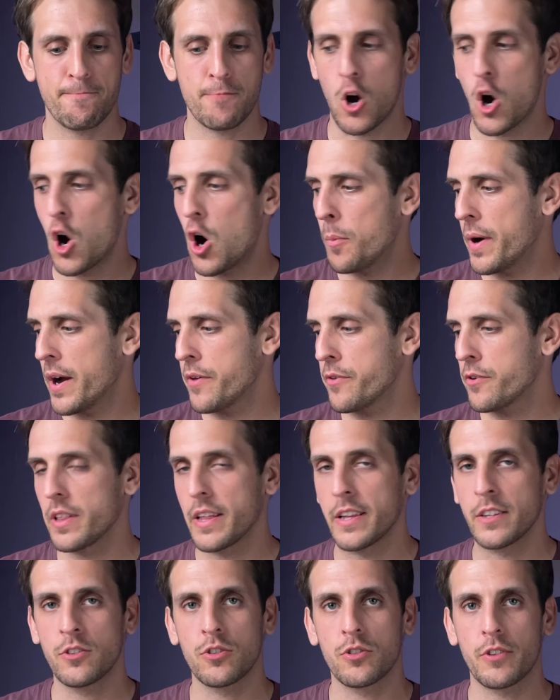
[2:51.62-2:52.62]
All my other
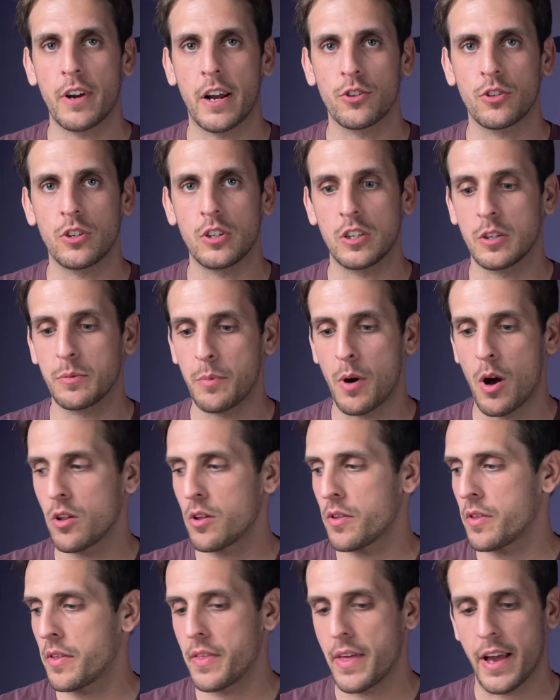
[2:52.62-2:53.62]
lenses are actually
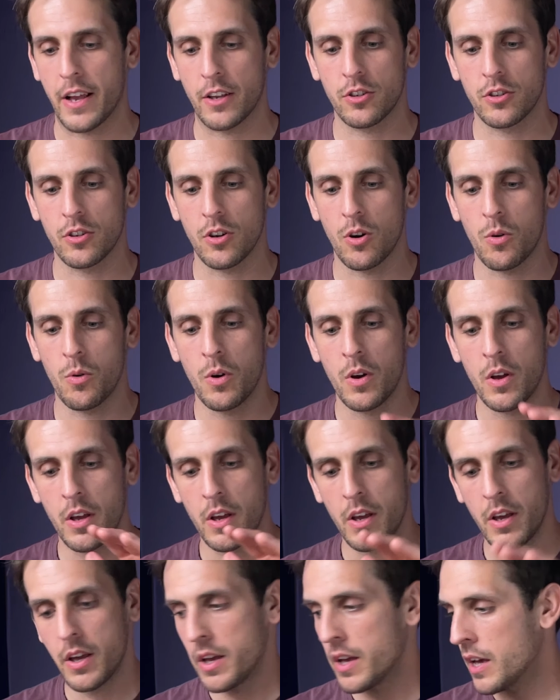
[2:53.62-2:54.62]
smaller than that. So
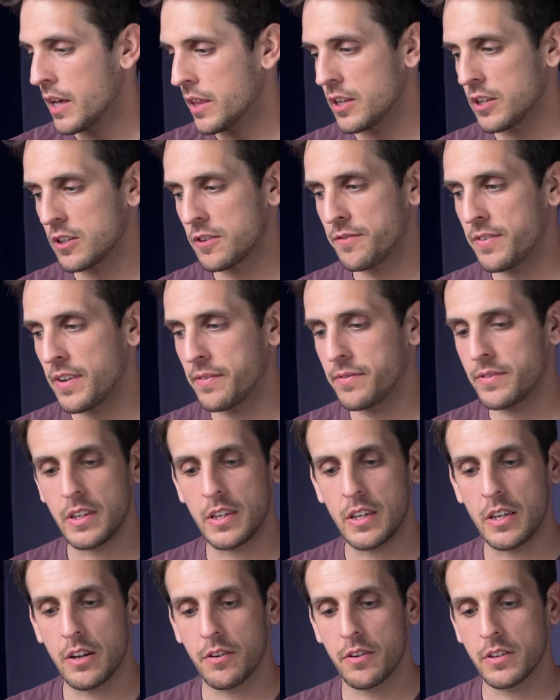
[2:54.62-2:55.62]
this 50
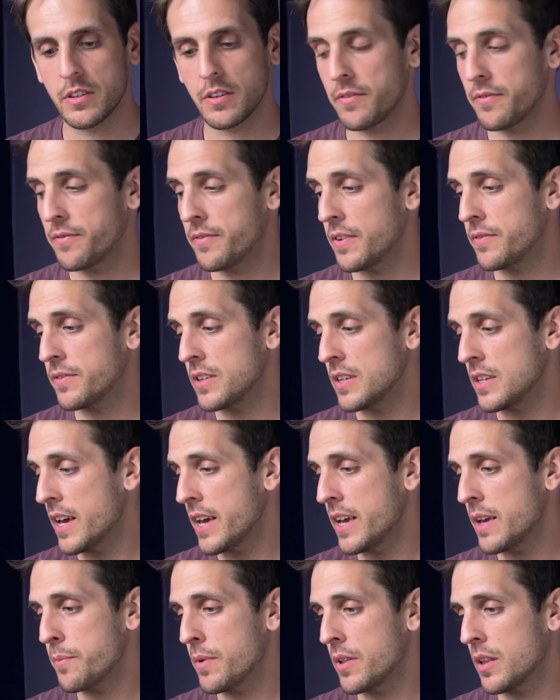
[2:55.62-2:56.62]
here is a
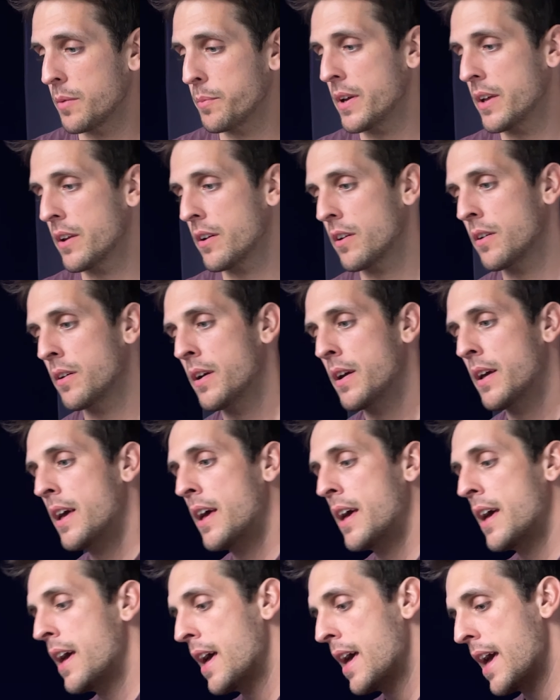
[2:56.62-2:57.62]
58mm.
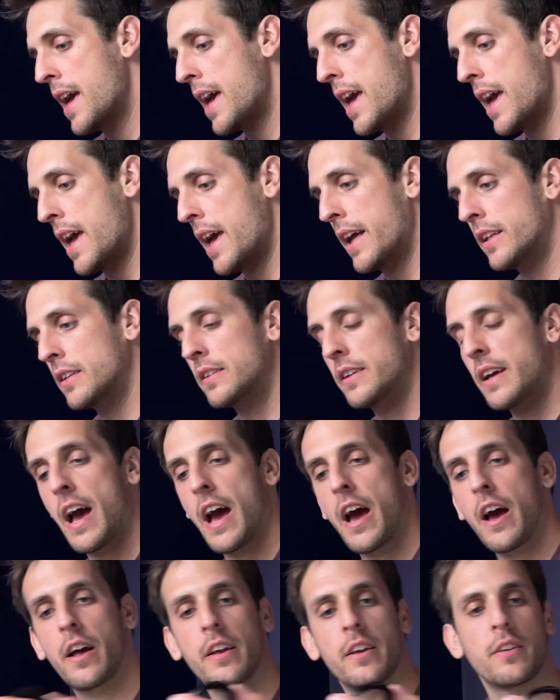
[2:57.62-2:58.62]
And
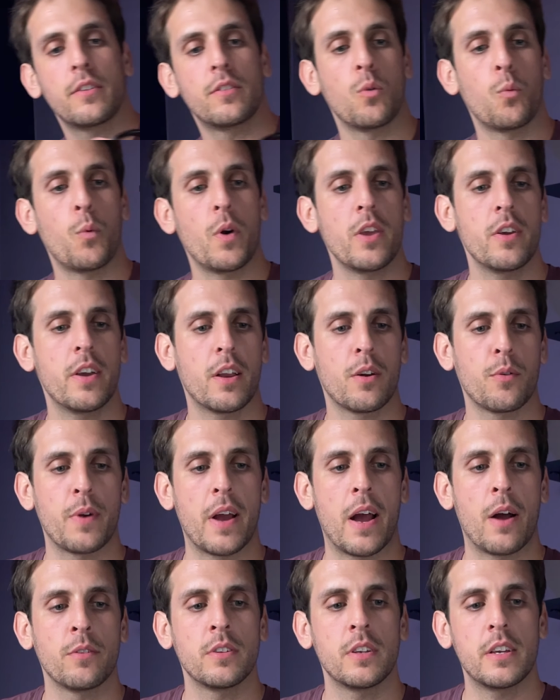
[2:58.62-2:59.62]
the way you get
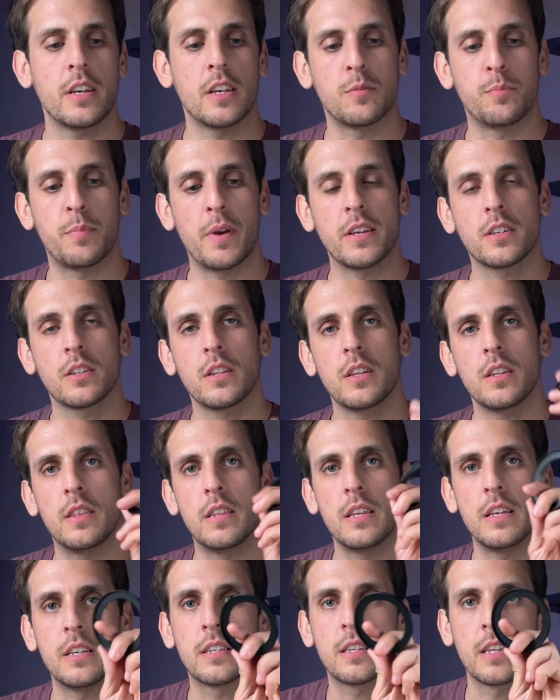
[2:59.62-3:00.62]
around it is basically
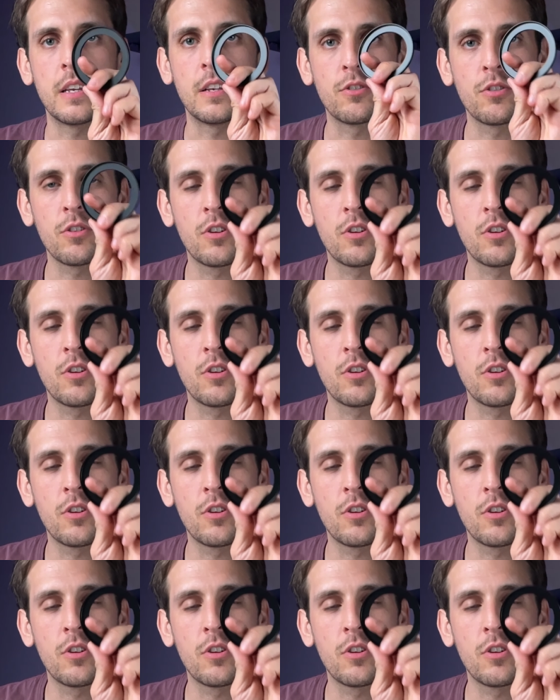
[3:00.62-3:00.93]
these things.